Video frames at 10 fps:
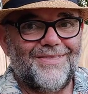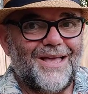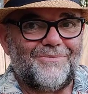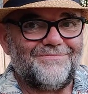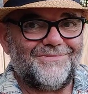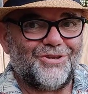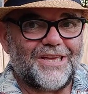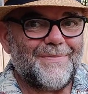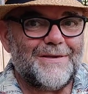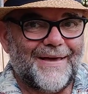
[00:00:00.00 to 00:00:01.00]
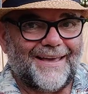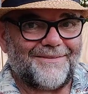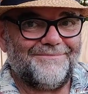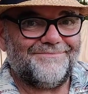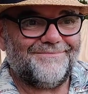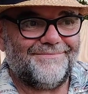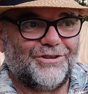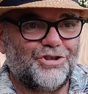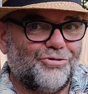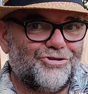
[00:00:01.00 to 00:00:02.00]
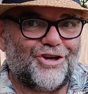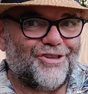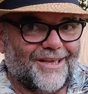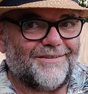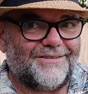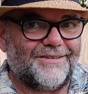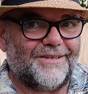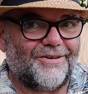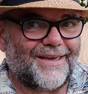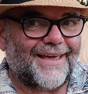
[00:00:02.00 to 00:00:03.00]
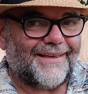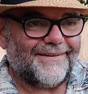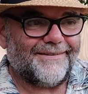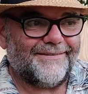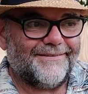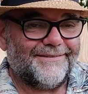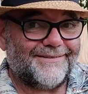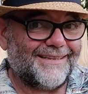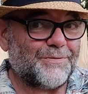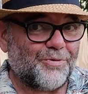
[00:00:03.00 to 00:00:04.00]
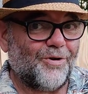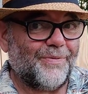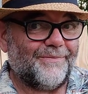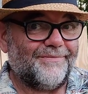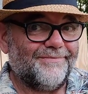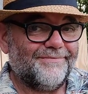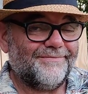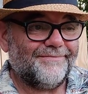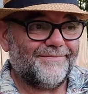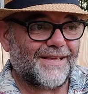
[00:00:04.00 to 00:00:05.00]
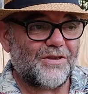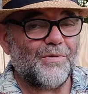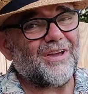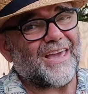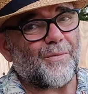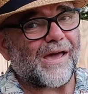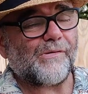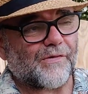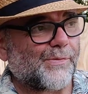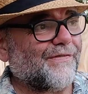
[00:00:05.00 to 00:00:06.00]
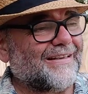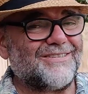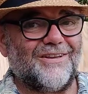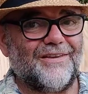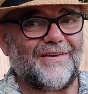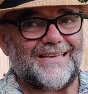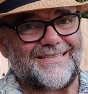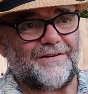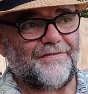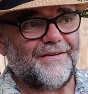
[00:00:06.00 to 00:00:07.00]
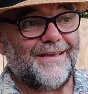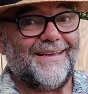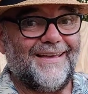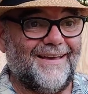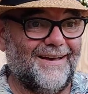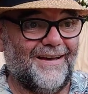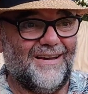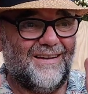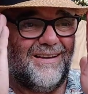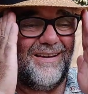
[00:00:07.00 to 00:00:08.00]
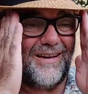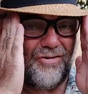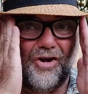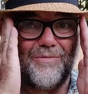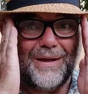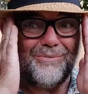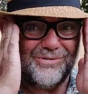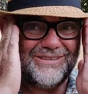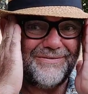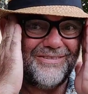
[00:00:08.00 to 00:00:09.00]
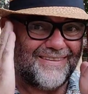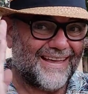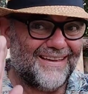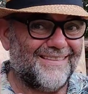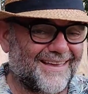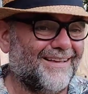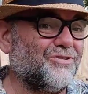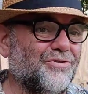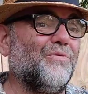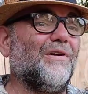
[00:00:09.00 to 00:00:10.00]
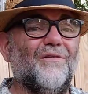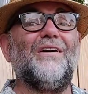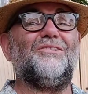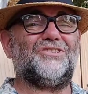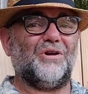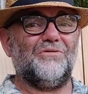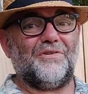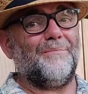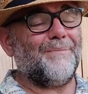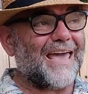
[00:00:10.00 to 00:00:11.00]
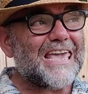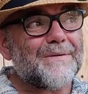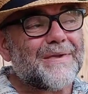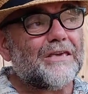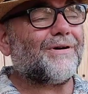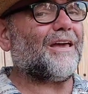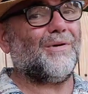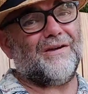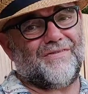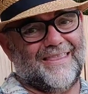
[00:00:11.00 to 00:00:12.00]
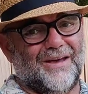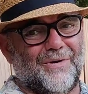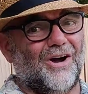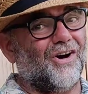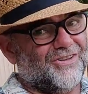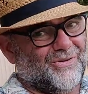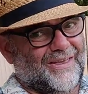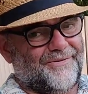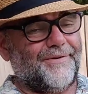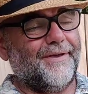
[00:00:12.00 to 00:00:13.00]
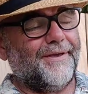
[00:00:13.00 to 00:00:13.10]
no, you'll get your money back because you're not returning it to the UK. So that's a problem. Now, you might get away with it with things like if you get yourself a crime number or something like that in the country where it's stolen from. Maybe you'll get away with it that way. I don't know.